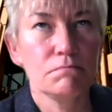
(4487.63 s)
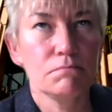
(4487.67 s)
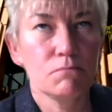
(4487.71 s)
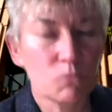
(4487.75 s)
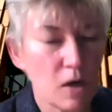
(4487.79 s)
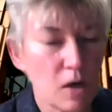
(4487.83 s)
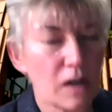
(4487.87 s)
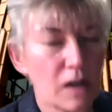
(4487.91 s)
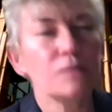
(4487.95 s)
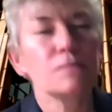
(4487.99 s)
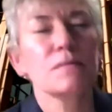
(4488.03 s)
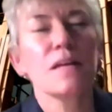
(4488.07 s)

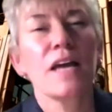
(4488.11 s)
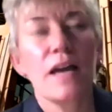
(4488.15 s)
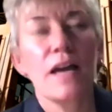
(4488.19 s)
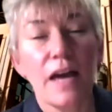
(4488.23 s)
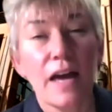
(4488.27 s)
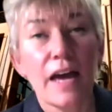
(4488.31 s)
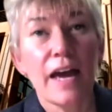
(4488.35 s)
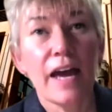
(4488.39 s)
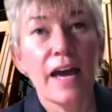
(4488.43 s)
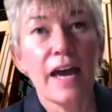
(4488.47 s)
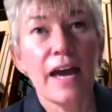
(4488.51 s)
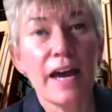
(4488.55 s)
well,
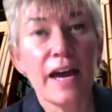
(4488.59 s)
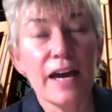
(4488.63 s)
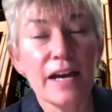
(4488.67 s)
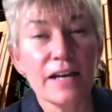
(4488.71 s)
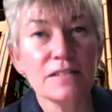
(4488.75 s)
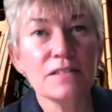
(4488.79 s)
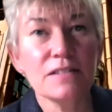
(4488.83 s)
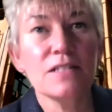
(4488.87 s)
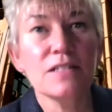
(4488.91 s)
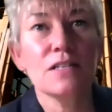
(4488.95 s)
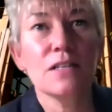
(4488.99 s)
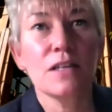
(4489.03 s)

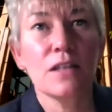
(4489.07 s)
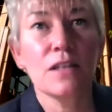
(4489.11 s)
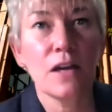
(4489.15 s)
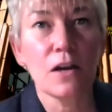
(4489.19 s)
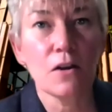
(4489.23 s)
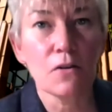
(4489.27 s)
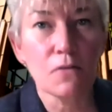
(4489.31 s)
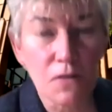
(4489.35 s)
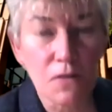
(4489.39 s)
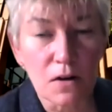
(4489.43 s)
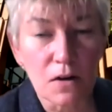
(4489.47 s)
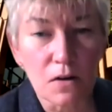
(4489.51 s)
and
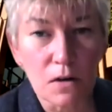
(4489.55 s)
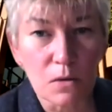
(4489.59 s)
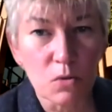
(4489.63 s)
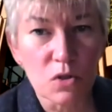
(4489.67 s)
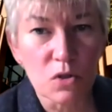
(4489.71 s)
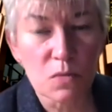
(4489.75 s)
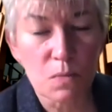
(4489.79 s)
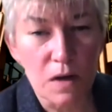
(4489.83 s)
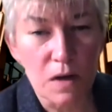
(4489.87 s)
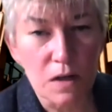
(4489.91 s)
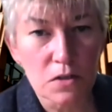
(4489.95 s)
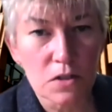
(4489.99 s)
they're very
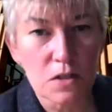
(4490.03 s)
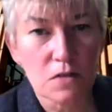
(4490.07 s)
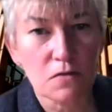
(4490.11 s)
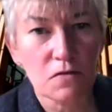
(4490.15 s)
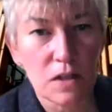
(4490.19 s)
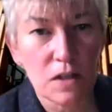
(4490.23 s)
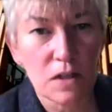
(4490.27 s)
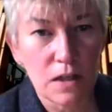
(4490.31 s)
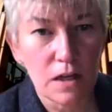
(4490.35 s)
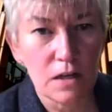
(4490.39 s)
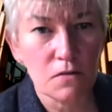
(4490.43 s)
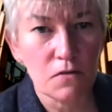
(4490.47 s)
responsive
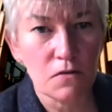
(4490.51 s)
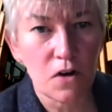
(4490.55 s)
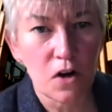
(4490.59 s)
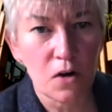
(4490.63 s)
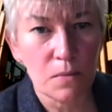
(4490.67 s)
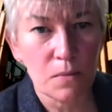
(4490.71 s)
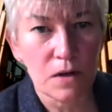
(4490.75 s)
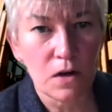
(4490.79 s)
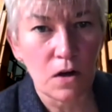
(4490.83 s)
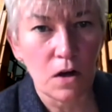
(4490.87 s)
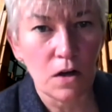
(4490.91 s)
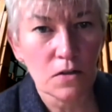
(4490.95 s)
to the
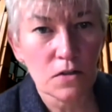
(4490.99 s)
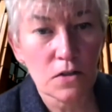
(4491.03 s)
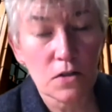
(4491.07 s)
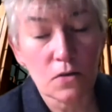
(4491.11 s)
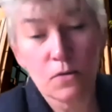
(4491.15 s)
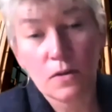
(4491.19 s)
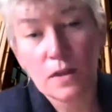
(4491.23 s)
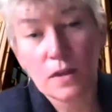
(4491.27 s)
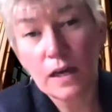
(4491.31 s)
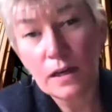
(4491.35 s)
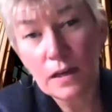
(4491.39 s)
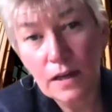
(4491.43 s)
environment also
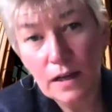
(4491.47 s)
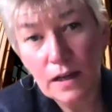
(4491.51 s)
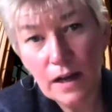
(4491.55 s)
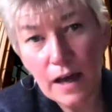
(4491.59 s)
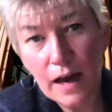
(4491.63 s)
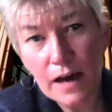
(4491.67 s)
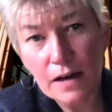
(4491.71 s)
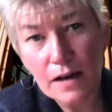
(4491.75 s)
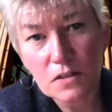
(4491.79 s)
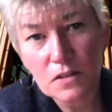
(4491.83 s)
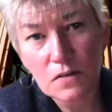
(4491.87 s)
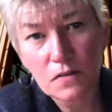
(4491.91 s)
they get
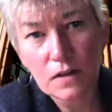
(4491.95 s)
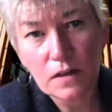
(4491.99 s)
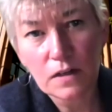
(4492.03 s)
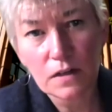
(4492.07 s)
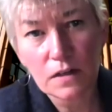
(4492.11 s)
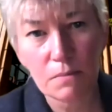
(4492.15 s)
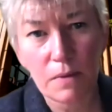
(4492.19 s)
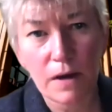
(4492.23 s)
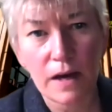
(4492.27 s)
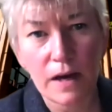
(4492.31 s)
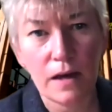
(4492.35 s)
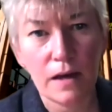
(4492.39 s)

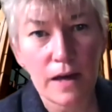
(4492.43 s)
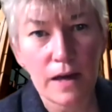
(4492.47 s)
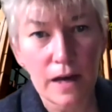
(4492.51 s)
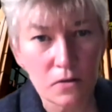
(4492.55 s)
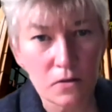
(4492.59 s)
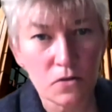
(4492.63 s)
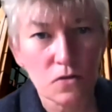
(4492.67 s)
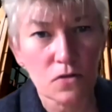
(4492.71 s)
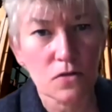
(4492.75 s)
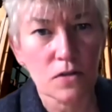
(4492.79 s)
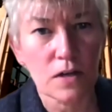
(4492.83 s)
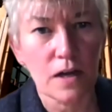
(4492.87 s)
activated by
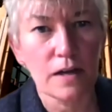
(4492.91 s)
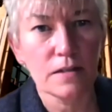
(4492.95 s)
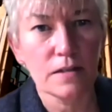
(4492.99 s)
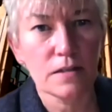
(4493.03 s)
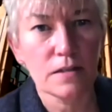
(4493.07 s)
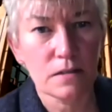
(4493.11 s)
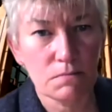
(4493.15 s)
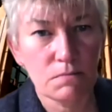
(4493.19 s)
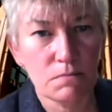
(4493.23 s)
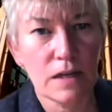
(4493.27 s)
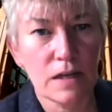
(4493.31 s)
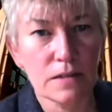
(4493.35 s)

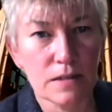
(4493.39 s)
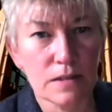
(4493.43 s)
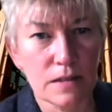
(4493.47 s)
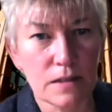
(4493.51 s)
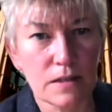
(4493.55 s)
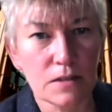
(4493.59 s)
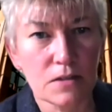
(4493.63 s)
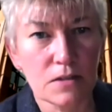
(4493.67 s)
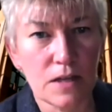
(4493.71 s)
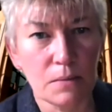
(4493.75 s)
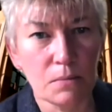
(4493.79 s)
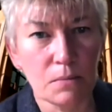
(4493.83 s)
exercise as an
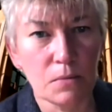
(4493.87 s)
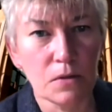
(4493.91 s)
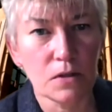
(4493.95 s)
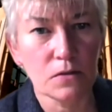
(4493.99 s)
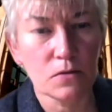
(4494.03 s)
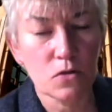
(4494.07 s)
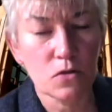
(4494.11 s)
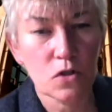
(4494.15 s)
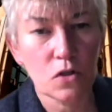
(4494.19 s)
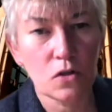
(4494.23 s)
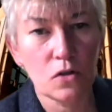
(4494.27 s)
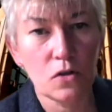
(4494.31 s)
example
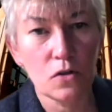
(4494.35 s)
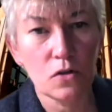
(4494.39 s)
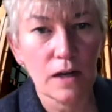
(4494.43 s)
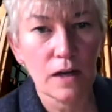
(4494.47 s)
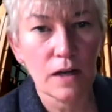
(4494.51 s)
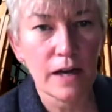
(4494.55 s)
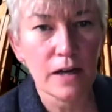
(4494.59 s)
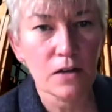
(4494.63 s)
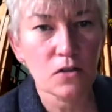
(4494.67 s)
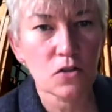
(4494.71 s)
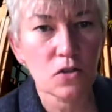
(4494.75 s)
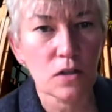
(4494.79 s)
and so you can
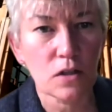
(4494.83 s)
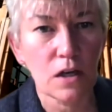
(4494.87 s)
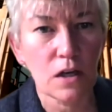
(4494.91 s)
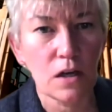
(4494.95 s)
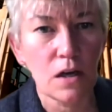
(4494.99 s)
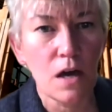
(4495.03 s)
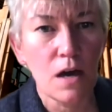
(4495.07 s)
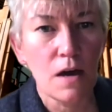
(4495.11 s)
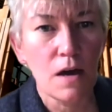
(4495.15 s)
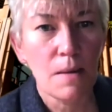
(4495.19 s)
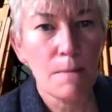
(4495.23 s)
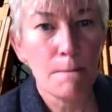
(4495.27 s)
actually